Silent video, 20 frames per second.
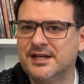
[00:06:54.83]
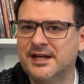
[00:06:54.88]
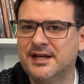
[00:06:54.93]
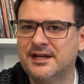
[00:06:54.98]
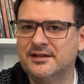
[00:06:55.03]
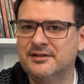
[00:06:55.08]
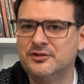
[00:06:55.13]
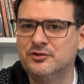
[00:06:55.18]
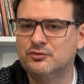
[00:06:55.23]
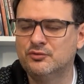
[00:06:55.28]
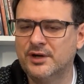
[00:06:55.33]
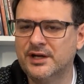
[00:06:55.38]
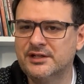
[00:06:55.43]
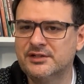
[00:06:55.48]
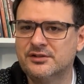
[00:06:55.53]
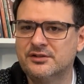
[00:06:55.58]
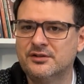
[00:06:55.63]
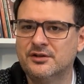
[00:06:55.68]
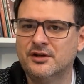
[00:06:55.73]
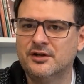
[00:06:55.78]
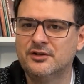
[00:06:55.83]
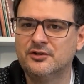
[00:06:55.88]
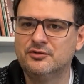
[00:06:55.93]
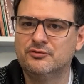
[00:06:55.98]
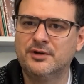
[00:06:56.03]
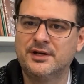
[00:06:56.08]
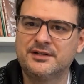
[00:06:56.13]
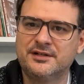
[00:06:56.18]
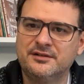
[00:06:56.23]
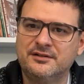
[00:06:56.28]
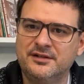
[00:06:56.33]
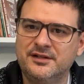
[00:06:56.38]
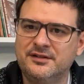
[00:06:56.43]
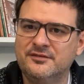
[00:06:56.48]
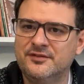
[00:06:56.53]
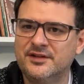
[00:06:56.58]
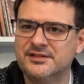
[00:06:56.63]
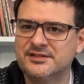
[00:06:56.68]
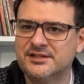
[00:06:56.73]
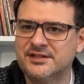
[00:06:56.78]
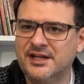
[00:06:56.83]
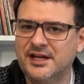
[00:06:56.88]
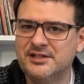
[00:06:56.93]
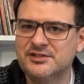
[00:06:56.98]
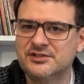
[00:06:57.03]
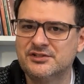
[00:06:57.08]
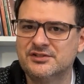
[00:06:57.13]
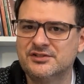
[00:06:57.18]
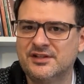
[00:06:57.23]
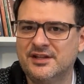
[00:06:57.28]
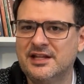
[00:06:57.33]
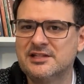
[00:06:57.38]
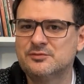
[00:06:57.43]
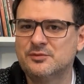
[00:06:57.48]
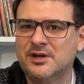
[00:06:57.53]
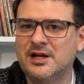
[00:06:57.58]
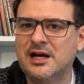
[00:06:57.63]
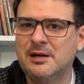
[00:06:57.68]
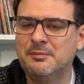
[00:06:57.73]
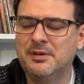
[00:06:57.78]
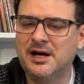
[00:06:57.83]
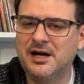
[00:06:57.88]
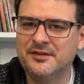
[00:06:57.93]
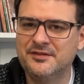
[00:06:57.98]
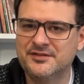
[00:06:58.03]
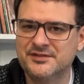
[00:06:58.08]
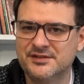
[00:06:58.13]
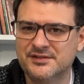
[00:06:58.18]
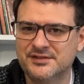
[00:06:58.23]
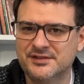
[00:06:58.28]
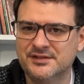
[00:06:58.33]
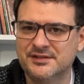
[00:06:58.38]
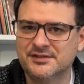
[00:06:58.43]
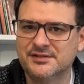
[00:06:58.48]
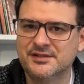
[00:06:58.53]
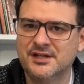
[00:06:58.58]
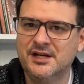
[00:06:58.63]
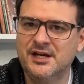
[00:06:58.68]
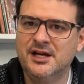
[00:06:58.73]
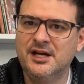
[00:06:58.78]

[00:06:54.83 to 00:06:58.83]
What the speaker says: had directed investigations, and that's what a hypothesis is.